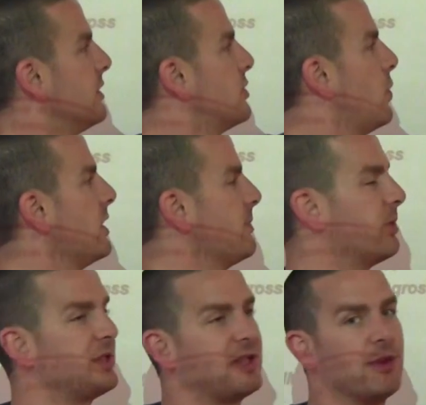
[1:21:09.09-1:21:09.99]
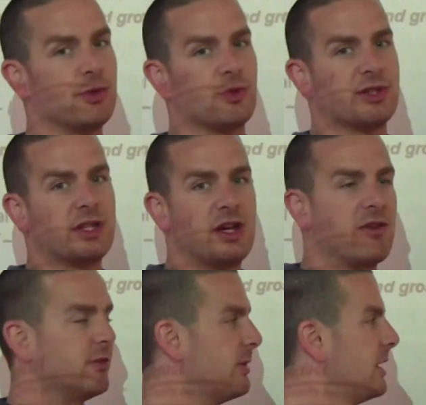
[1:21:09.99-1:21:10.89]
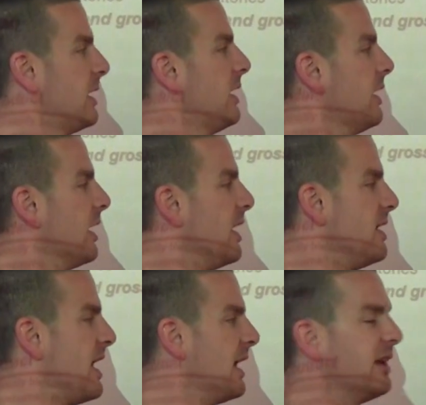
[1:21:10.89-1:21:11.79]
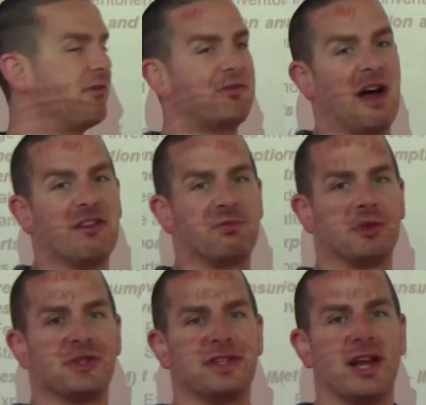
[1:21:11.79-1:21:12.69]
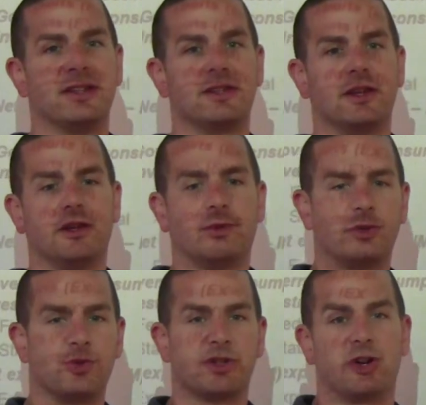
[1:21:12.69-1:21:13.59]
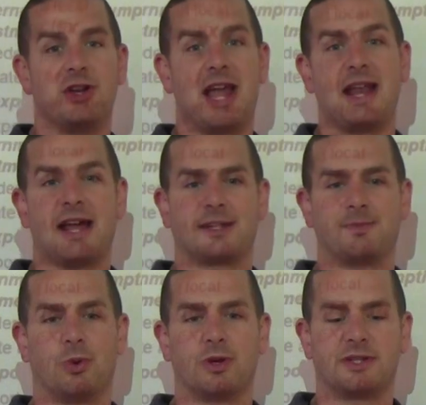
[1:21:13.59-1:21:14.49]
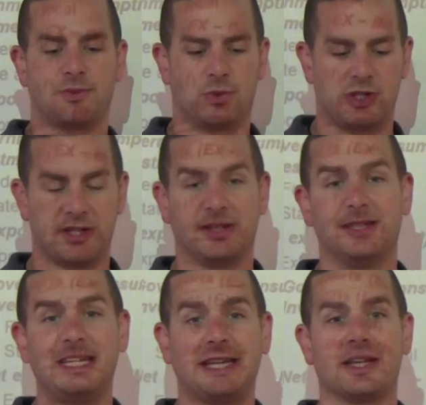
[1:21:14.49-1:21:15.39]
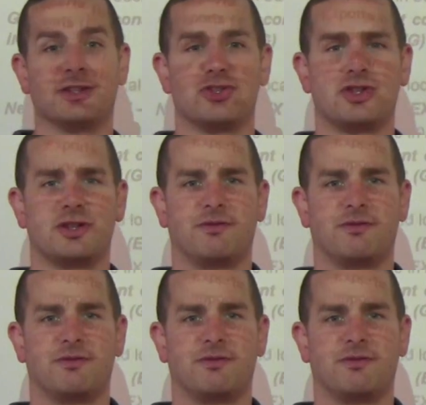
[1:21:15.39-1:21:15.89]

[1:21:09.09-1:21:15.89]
20%, which was the government, and -5%, which was our net exports, which is a leakage.